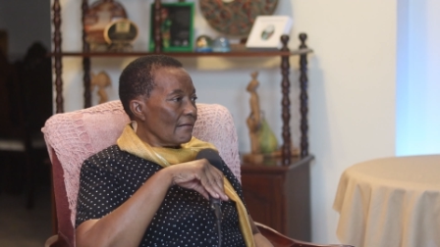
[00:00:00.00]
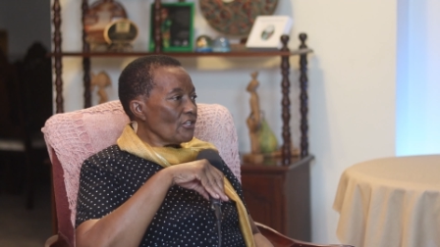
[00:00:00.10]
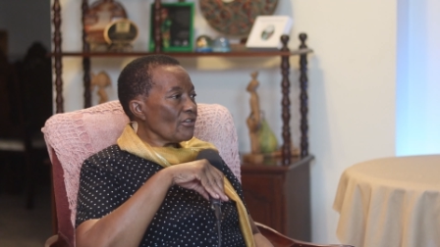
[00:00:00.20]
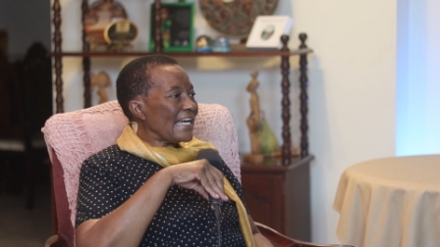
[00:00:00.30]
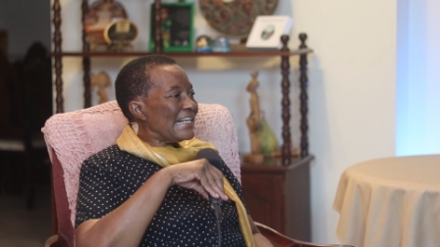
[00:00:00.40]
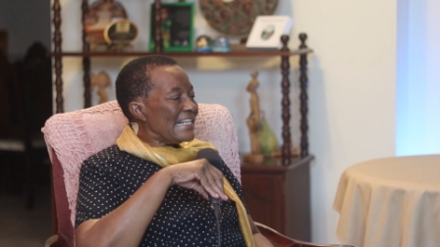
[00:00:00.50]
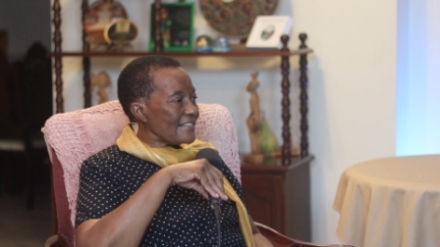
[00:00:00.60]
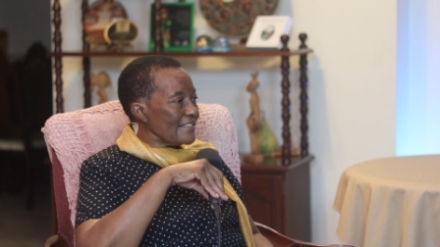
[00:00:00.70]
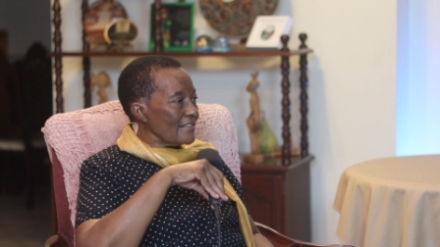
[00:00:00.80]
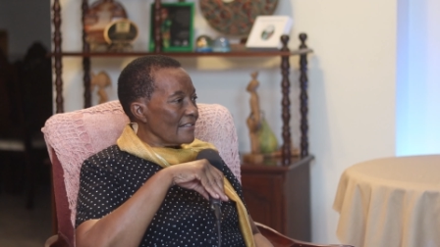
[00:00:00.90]
You can
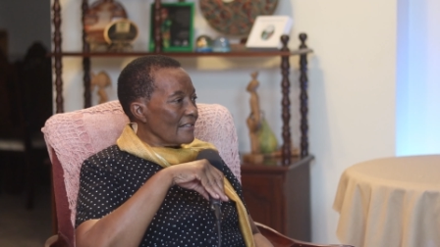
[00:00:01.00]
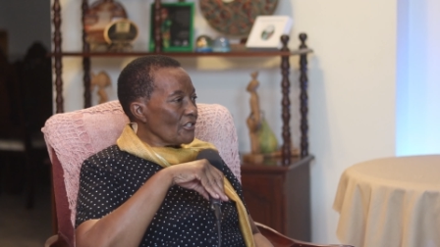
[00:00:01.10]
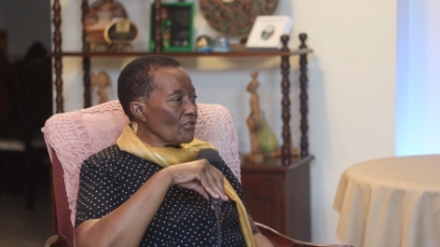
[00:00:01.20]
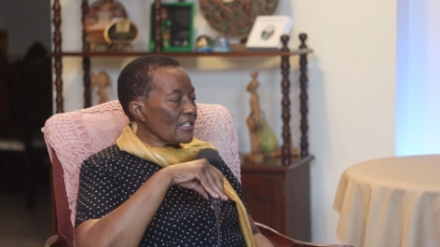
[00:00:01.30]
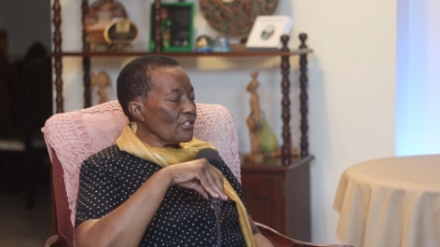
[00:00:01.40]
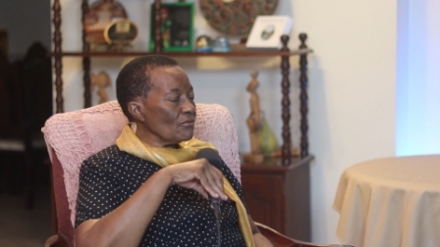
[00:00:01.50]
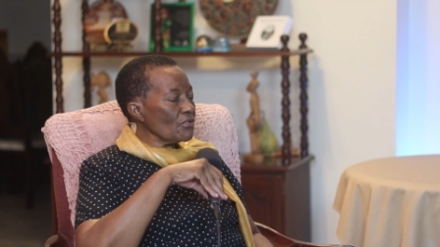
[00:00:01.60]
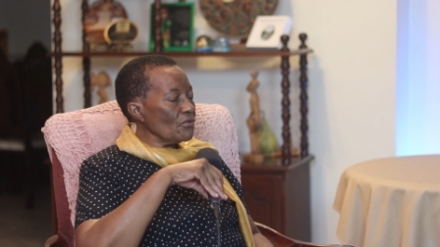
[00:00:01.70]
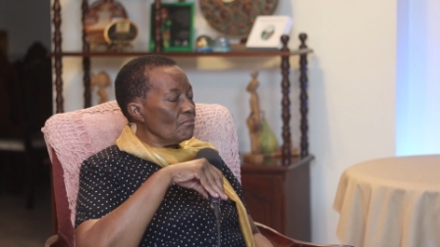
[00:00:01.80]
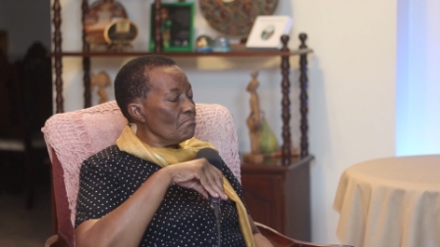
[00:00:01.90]
listen.
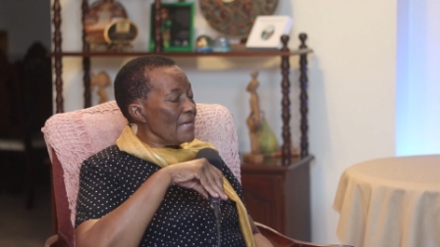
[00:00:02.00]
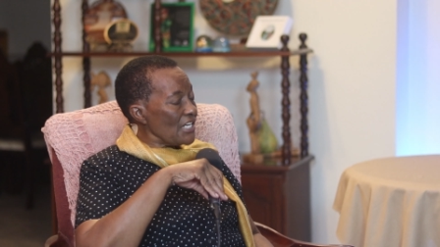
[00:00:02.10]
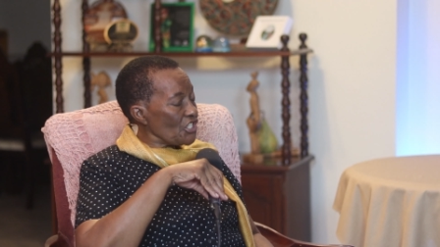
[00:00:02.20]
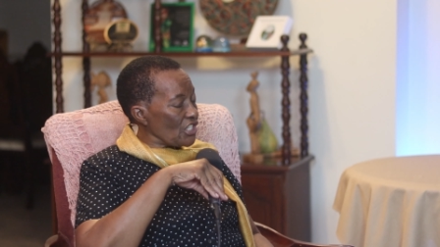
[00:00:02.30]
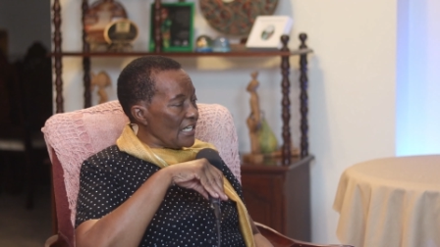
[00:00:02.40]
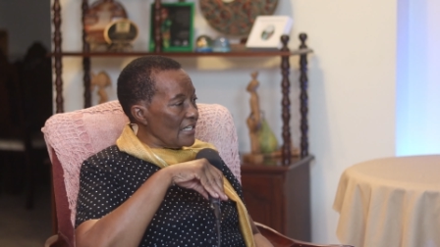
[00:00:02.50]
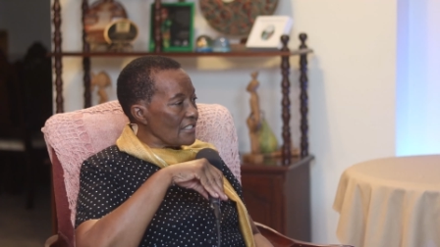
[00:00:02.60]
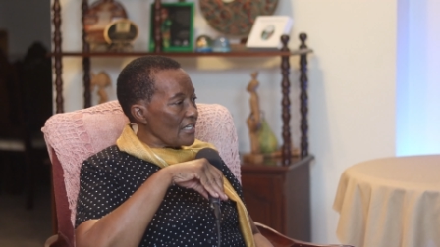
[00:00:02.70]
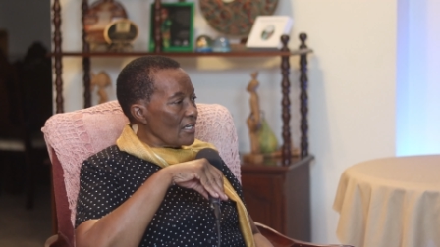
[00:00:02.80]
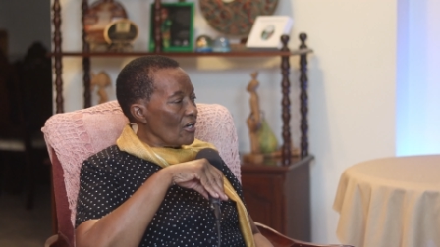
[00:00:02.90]
You may
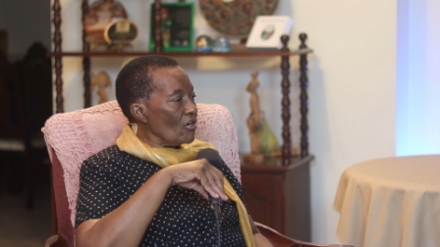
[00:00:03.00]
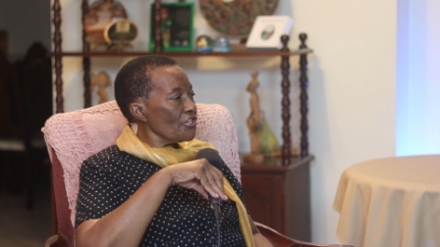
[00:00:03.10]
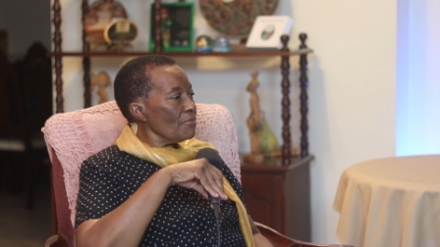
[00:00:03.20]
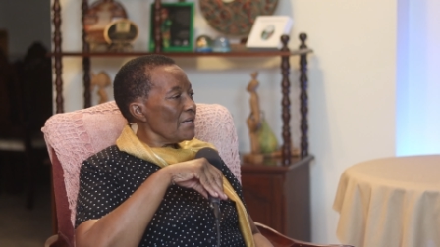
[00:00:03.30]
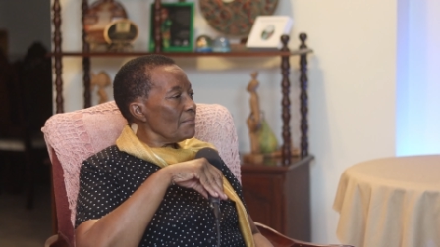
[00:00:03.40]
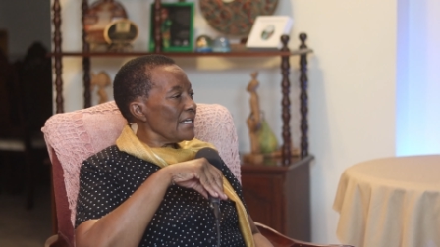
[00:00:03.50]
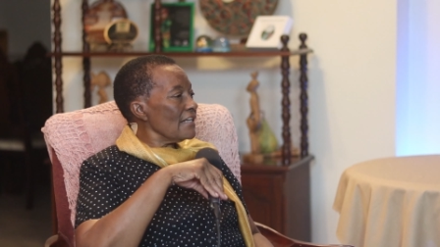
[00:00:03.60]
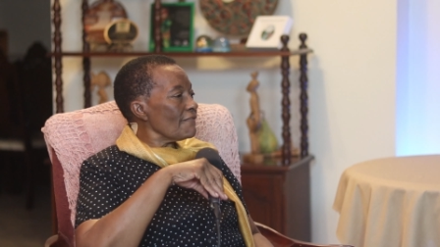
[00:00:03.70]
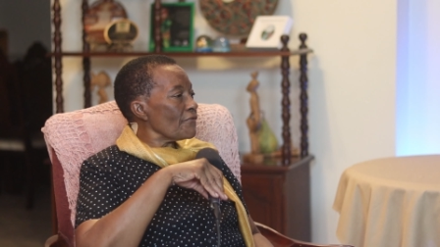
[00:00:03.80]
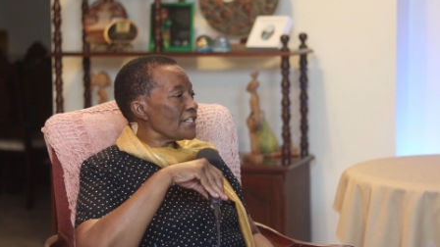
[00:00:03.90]
change, or you may be
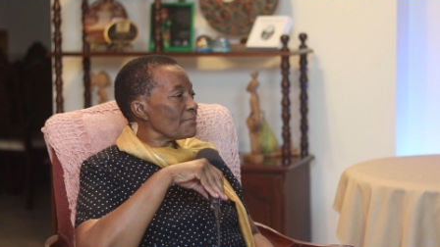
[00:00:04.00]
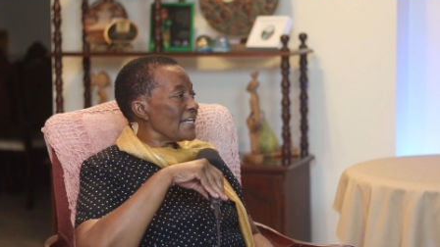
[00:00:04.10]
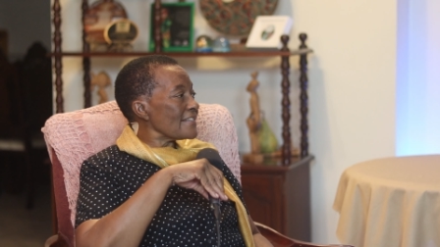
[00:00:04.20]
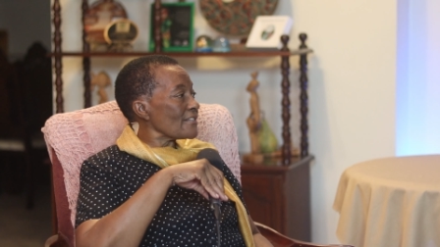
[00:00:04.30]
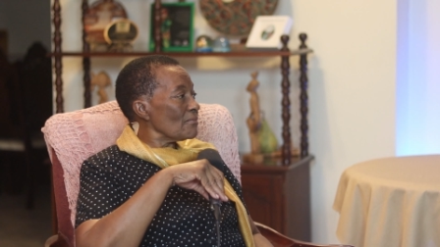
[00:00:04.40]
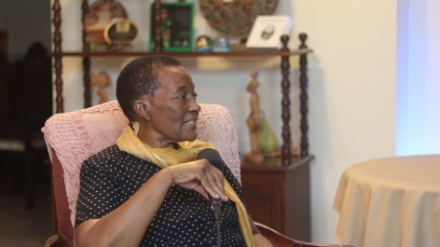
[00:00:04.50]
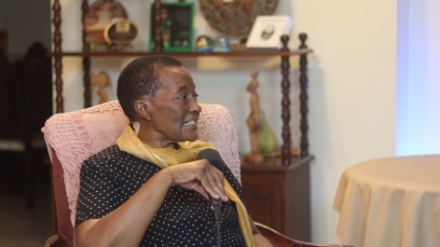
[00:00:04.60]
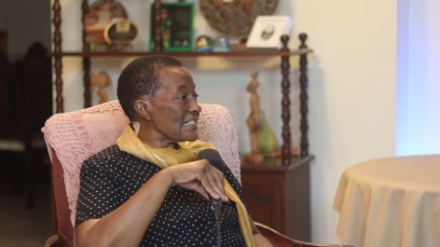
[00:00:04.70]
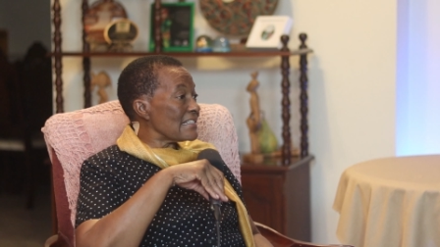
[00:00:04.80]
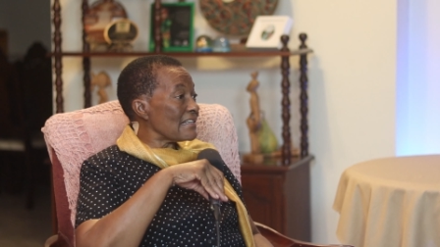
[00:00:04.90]
influenced by something
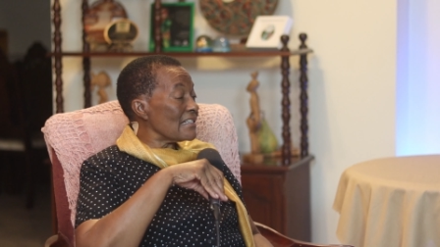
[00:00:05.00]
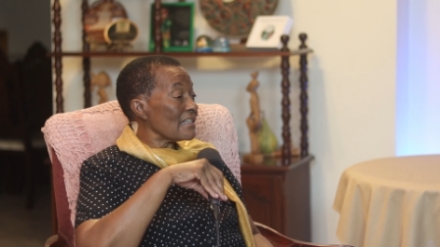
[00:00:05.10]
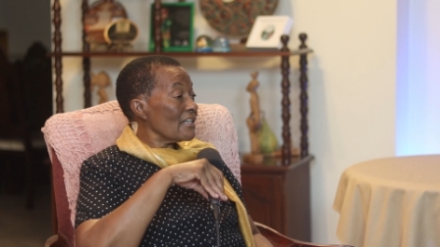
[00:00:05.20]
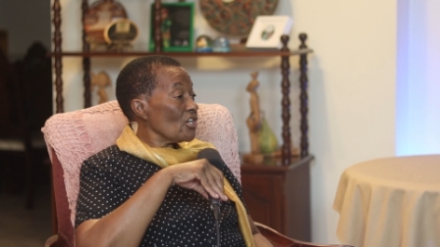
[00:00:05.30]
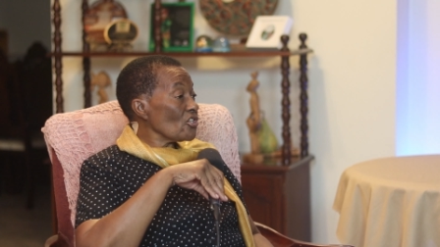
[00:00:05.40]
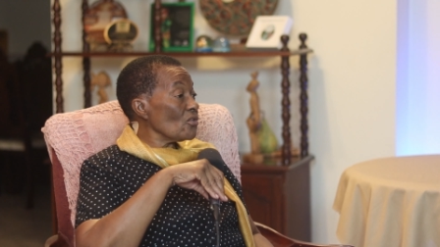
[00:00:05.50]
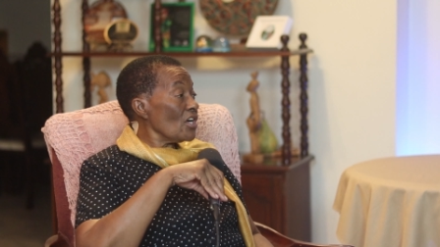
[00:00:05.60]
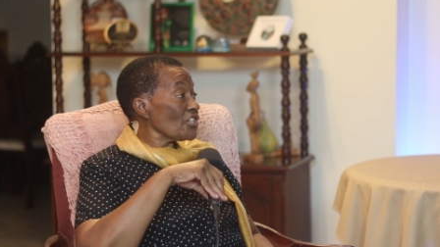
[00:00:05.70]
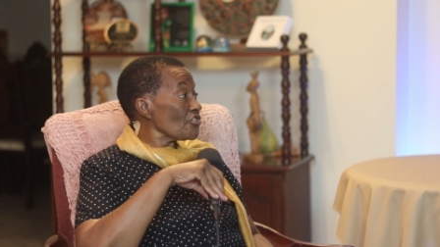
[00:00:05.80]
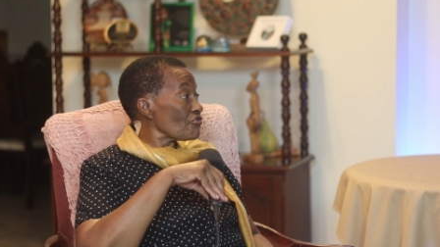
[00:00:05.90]
she says, you
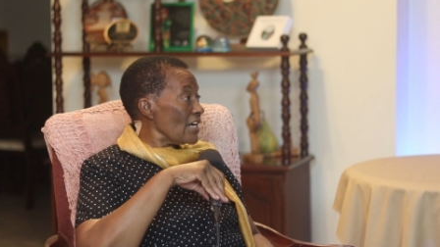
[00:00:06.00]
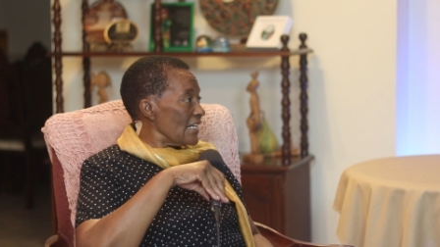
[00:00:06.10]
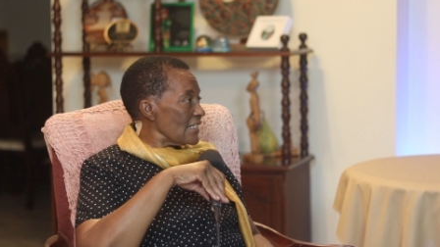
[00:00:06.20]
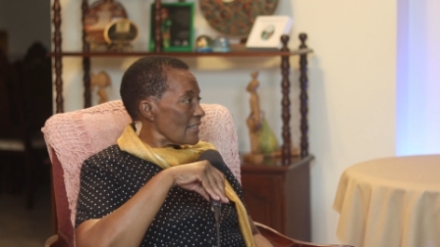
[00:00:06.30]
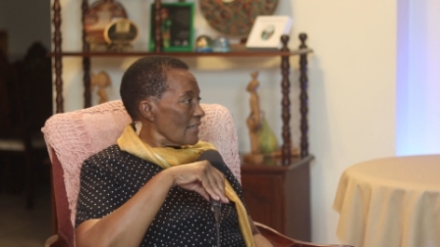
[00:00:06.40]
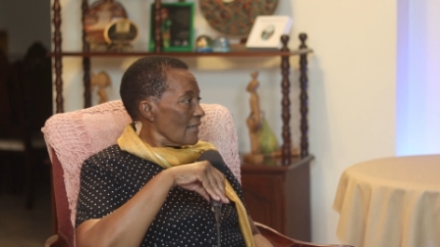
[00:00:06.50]
want to try it.